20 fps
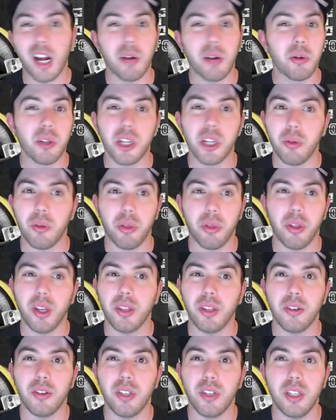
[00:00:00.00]
really don't
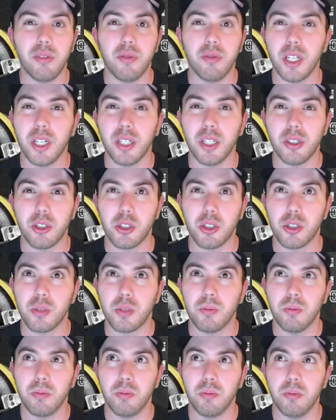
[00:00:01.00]
think the defense
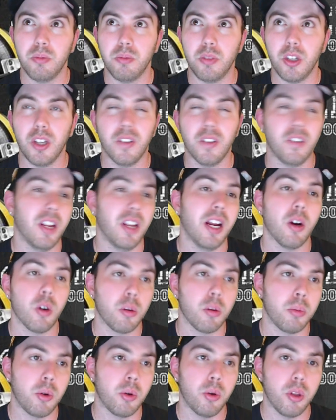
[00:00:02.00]
did
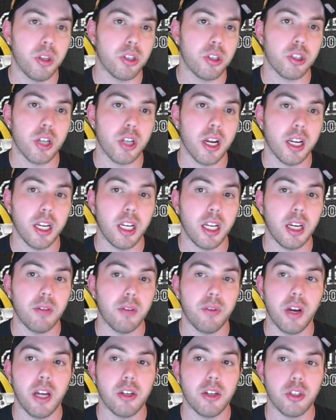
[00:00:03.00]
terrible in the second half.
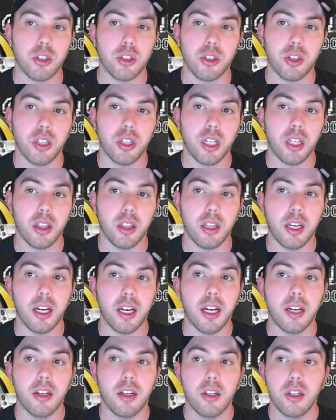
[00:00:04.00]
I just think
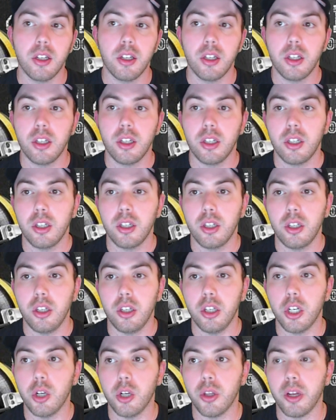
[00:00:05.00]
that,
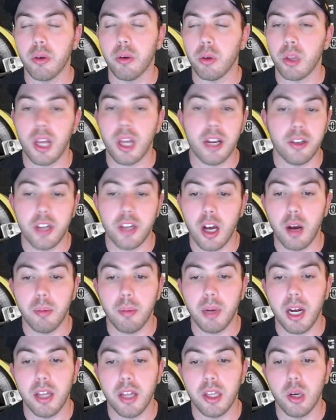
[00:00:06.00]
they were let down
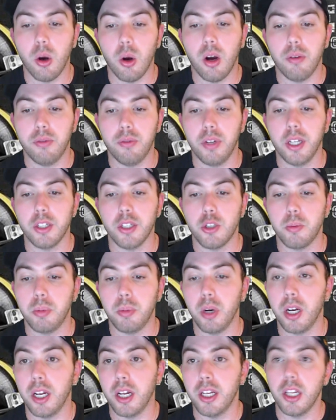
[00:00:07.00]
by the offense.
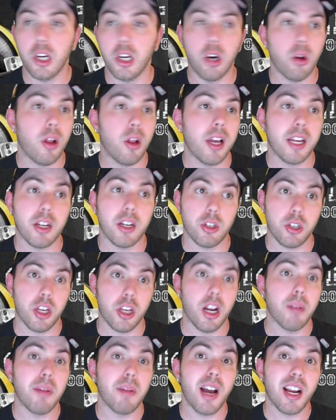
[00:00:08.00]
But, like I said,
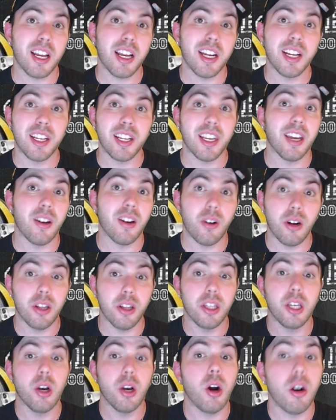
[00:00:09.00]
I'm not going to get on
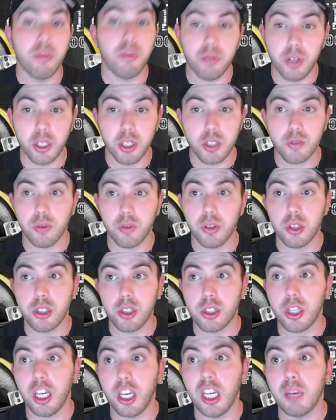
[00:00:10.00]
the offense for
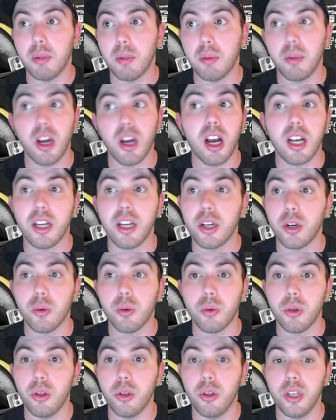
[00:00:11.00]
this game. I'm not going to
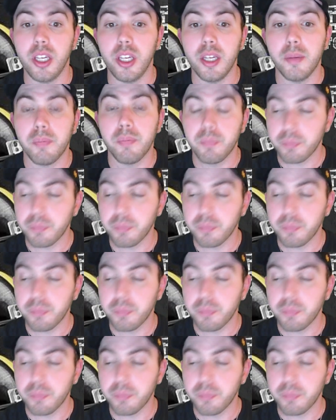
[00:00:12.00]
really